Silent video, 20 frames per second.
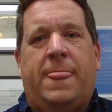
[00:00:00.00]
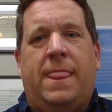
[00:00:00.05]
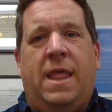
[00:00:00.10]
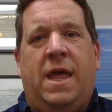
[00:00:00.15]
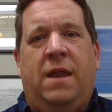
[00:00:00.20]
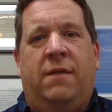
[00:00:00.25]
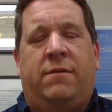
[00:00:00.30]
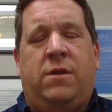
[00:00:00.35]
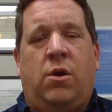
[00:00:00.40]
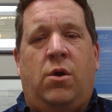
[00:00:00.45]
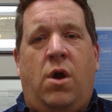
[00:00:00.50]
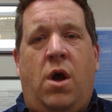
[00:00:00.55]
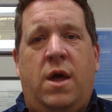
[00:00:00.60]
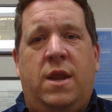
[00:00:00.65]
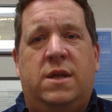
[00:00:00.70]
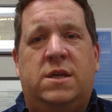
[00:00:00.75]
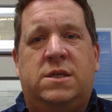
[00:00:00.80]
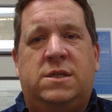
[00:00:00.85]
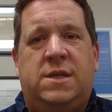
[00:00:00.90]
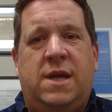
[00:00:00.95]
And if they're
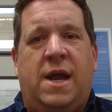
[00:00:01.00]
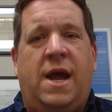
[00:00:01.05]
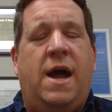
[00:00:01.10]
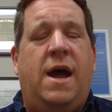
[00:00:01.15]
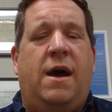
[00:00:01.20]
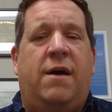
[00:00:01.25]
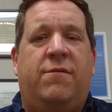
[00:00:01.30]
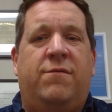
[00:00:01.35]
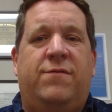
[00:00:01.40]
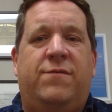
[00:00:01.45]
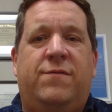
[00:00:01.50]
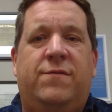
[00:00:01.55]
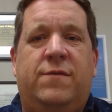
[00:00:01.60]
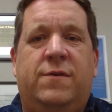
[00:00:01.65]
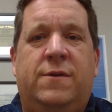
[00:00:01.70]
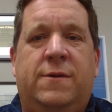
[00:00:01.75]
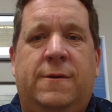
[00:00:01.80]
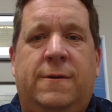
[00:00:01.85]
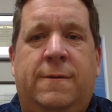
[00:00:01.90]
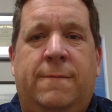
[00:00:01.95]
honest, they have.
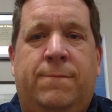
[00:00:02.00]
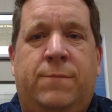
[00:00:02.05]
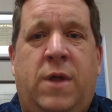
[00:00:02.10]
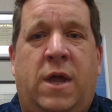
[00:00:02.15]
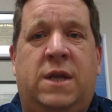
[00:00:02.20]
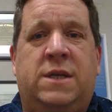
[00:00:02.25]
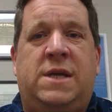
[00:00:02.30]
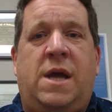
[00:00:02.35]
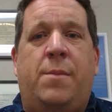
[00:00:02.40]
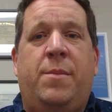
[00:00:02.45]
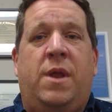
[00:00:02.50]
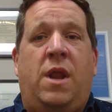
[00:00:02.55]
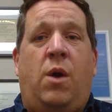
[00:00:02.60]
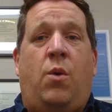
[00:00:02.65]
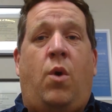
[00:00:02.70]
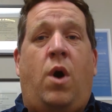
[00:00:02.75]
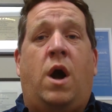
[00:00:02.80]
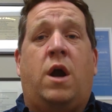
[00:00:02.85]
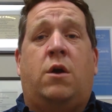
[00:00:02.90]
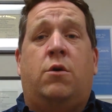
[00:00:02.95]
Now, does that mean I
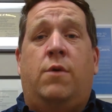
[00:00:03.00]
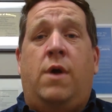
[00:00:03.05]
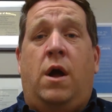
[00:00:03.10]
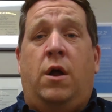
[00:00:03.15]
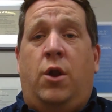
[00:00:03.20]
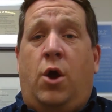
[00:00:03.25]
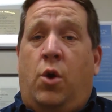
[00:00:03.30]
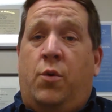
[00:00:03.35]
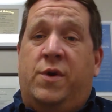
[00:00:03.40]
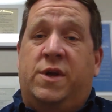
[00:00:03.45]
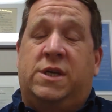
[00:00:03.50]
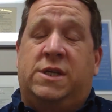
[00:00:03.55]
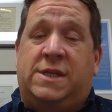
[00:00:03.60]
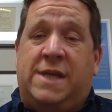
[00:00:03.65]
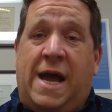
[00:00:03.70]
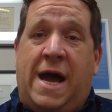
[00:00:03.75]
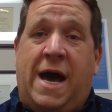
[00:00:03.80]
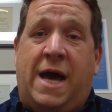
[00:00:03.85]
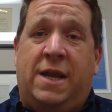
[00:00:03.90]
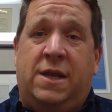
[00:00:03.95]
walk around always
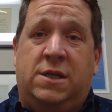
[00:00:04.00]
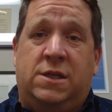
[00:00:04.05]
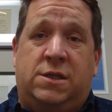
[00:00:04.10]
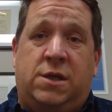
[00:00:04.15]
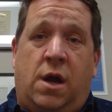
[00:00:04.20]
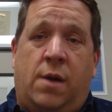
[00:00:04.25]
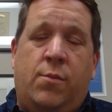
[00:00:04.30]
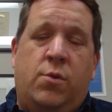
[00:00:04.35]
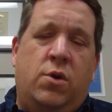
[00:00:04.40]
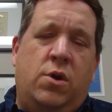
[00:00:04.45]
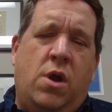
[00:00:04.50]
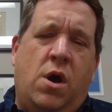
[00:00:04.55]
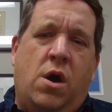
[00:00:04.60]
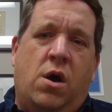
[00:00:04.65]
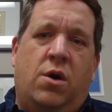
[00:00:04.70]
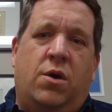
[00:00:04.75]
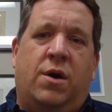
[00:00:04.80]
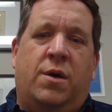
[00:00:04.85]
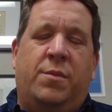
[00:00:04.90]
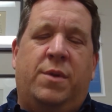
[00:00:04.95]
sad and somber?
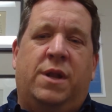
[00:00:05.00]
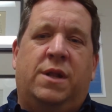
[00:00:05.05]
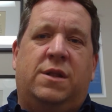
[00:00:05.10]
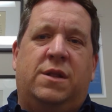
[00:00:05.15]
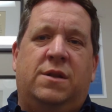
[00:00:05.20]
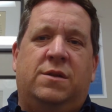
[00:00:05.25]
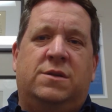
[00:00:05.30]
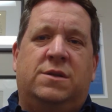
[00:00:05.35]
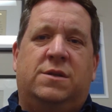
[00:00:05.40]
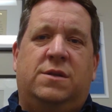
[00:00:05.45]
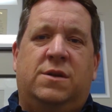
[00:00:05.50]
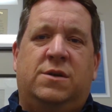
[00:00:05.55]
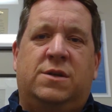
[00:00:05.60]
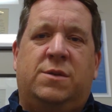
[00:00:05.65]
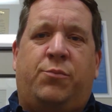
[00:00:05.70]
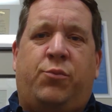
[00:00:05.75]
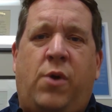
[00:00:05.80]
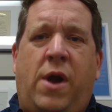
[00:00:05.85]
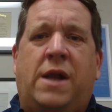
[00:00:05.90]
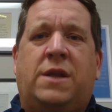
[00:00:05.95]
No. I mean, there's a
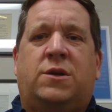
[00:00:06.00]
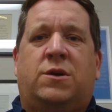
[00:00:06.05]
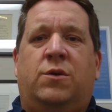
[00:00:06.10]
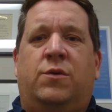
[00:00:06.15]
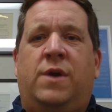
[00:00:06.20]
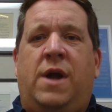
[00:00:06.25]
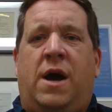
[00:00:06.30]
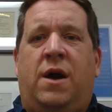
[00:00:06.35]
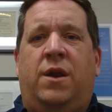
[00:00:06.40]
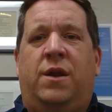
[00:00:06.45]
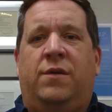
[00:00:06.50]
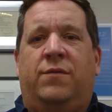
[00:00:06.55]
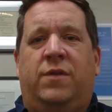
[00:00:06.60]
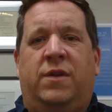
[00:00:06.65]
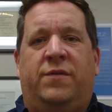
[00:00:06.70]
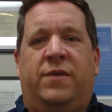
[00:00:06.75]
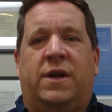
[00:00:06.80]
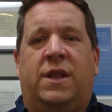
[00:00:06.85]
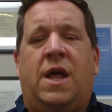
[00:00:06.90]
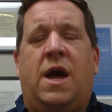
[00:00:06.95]
practical reality of
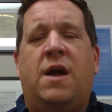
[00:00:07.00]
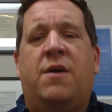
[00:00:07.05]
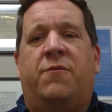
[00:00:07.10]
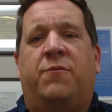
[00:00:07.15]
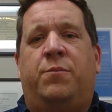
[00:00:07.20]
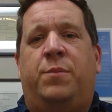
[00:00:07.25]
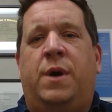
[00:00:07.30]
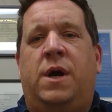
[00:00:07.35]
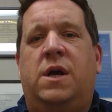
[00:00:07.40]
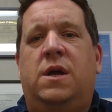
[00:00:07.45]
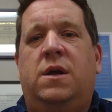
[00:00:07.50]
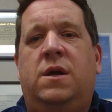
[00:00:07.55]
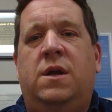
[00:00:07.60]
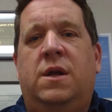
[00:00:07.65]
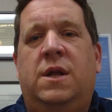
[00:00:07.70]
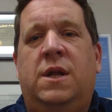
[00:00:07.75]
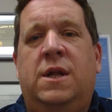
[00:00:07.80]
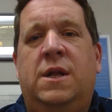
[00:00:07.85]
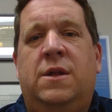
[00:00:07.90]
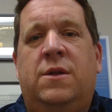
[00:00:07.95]
living life, but,
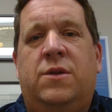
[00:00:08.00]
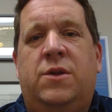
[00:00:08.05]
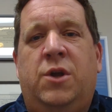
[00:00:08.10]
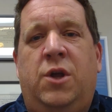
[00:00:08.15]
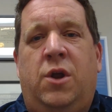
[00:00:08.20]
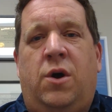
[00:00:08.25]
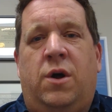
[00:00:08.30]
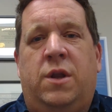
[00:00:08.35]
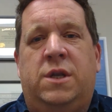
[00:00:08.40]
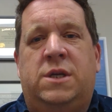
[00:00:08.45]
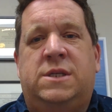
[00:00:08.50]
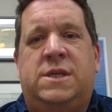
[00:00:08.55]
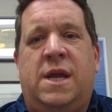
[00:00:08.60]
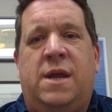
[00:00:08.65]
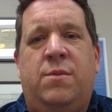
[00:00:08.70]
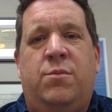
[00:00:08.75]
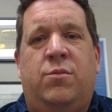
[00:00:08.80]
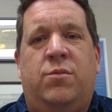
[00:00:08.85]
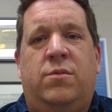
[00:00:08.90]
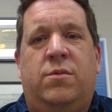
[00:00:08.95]
in the
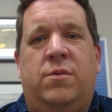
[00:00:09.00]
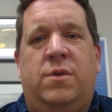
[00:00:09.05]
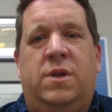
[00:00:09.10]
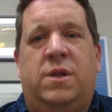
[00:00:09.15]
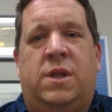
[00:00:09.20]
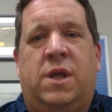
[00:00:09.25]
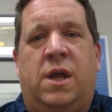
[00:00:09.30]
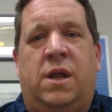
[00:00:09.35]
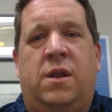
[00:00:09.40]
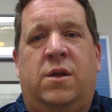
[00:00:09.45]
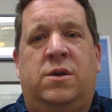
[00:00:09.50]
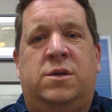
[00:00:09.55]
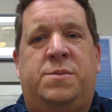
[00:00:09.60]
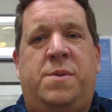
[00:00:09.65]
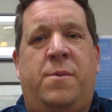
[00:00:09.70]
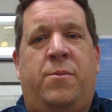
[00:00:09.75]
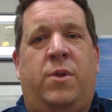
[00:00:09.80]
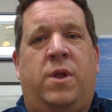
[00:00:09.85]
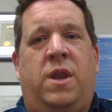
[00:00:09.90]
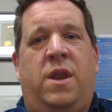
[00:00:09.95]
same thing, there's
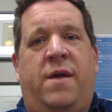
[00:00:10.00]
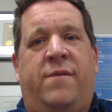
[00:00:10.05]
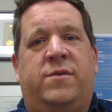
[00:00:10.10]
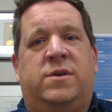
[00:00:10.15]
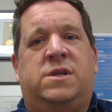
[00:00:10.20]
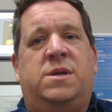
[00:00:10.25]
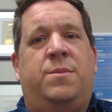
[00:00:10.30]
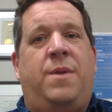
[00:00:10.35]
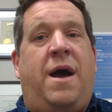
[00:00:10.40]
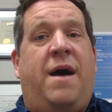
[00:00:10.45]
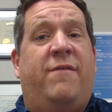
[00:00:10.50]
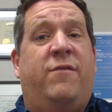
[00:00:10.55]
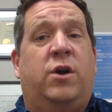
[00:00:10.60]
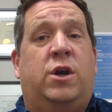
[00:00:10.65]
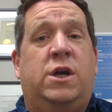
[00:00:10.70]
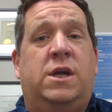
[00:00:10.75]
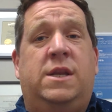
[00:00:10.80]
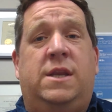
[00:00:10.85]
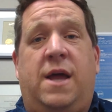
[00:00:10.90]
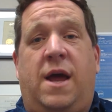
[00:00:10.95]
people that never seem to have a
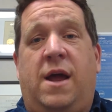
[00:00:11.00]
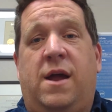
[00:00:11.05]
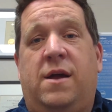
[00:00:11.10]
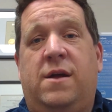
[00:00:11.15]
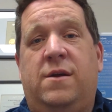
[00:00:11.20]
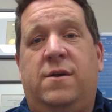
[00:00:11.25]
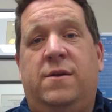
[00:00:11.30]
good day.